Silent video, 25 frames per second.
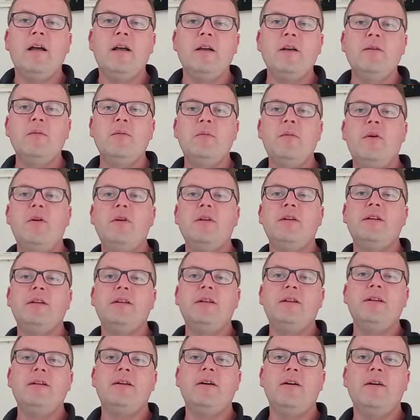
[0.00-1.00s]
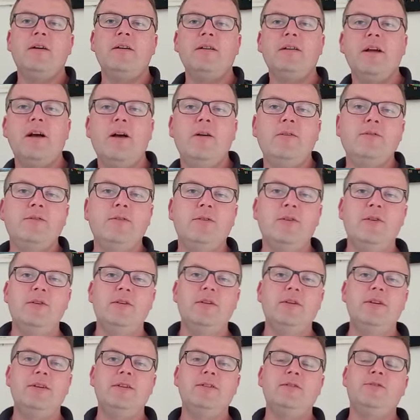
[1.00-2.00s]
Good morning. How's it
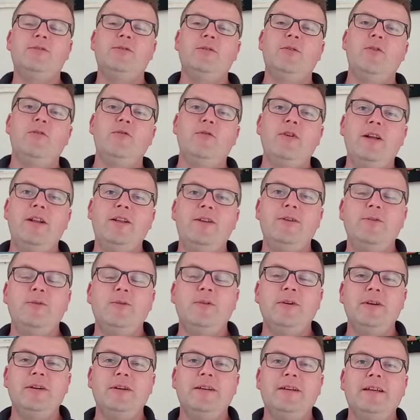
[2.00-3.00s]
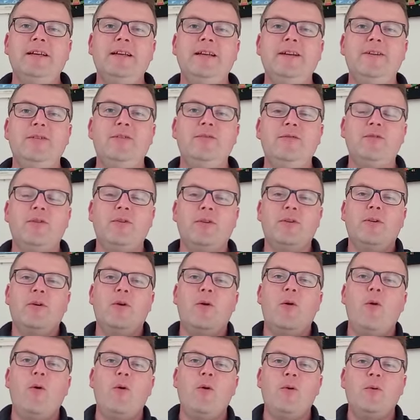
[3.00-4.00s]
going there? It's Joe Value here for
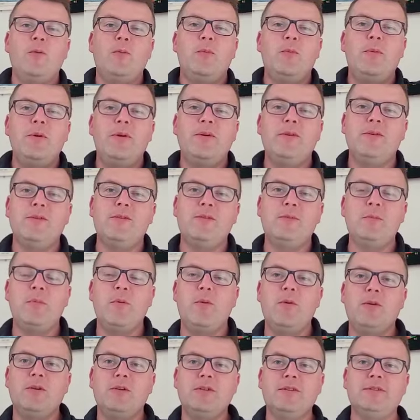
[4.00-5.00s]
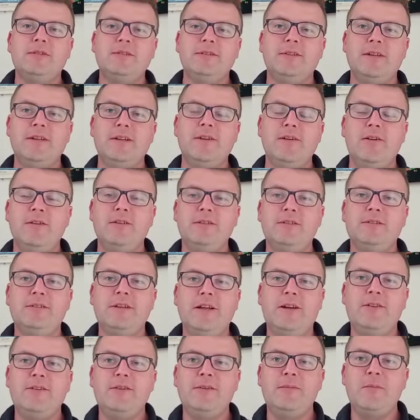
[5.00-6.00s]
Cold Beer Sports on
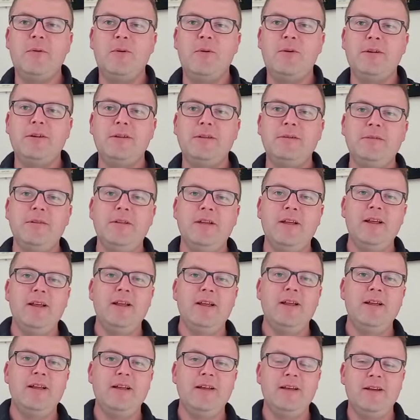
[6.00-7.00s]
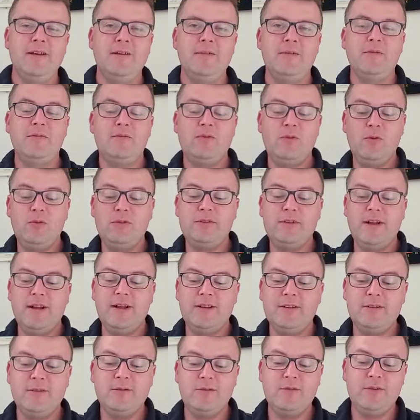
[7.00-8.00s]
Saturday morning. We've two
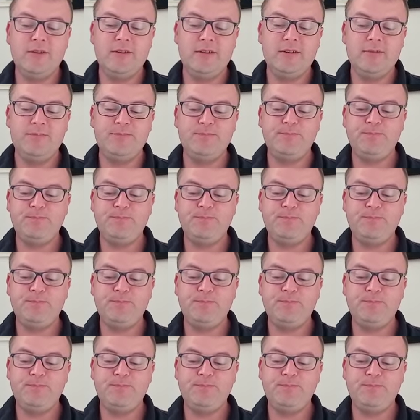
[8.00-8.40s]
selections for you.